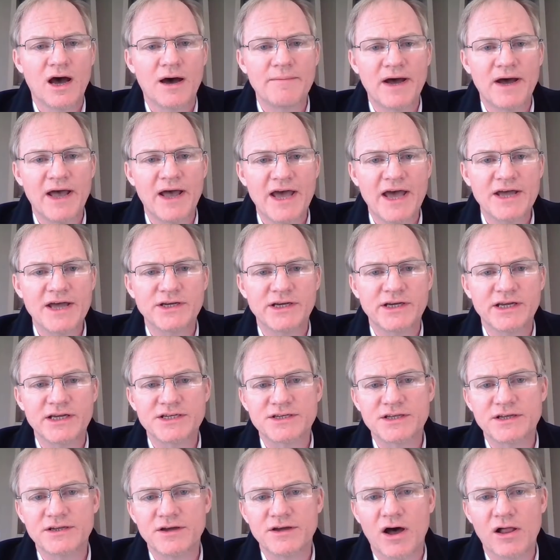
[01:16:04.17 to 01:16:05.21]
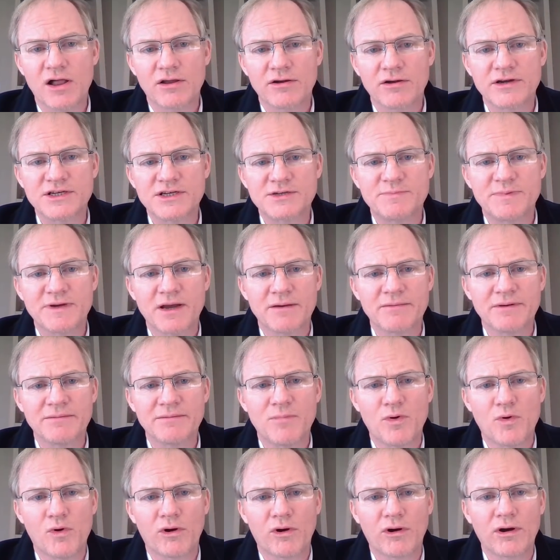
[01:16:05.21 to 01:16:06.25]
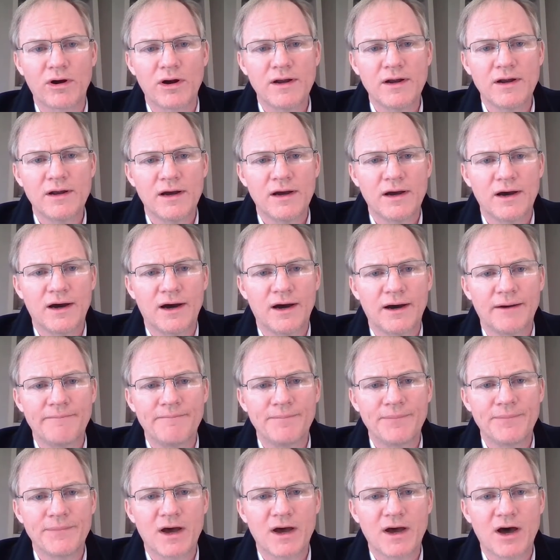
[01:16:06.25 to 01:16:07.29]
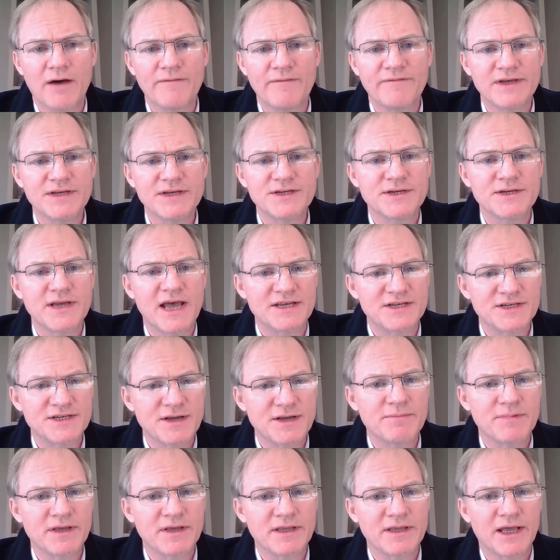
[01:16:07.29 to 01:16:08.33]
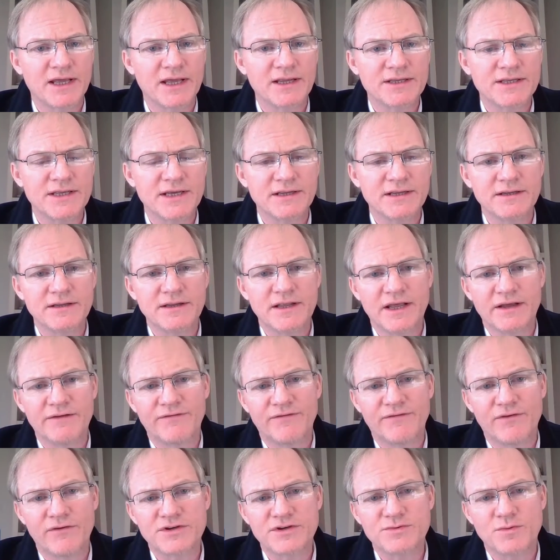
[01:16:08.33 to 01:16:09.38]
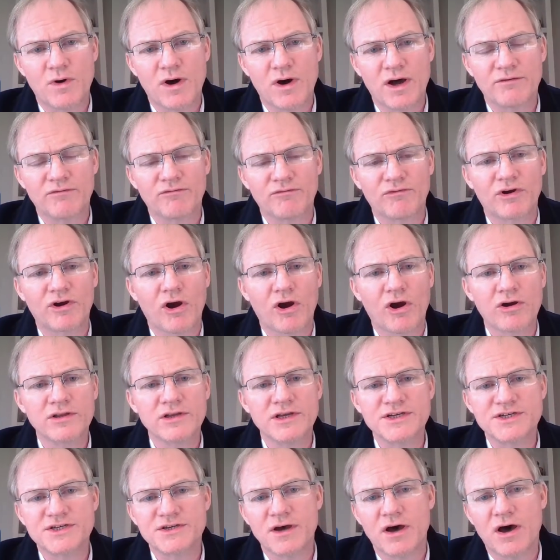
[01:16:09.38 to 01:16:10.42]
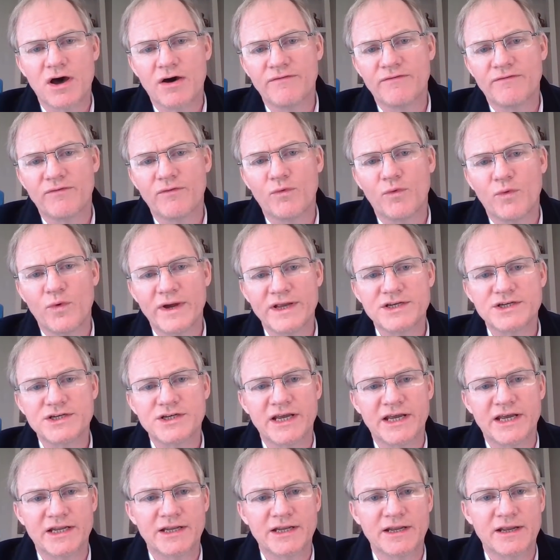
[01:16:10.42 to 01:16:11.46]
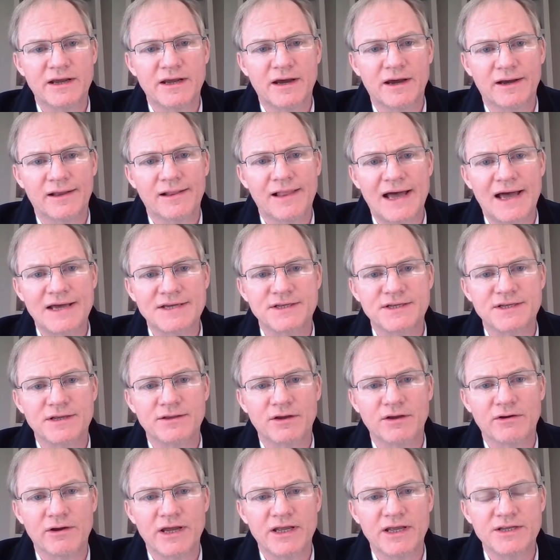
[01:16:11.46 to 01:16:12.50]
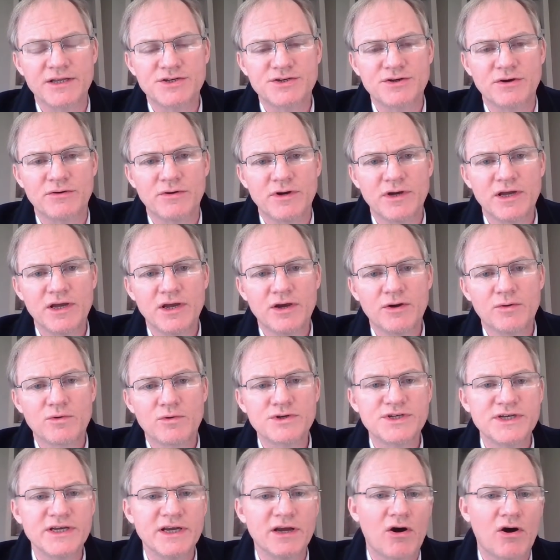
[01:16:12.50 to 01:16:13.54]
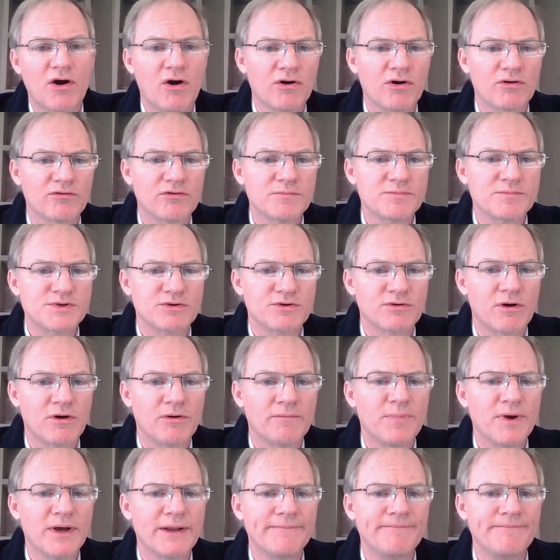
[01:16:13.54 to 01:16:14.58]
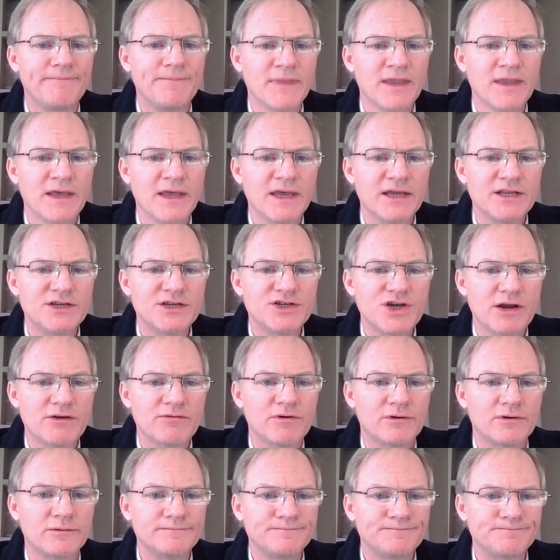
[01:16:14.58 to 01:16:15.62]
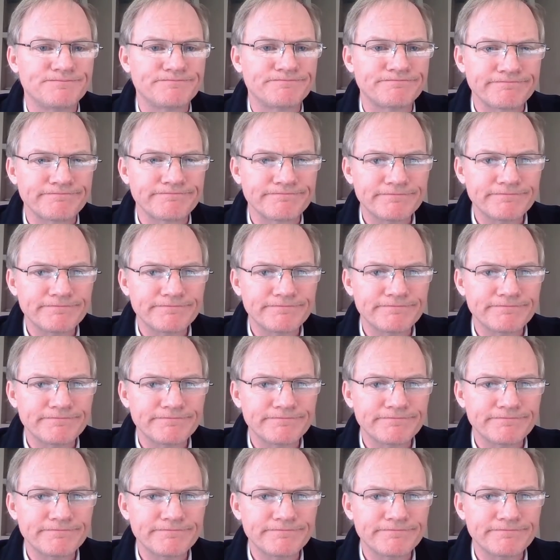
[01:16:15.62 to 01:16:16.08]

a hedge against the dollar is becoming more obvious as something that folks want, regardless of which class that they're in. So we're seeing all groups grow. But in general,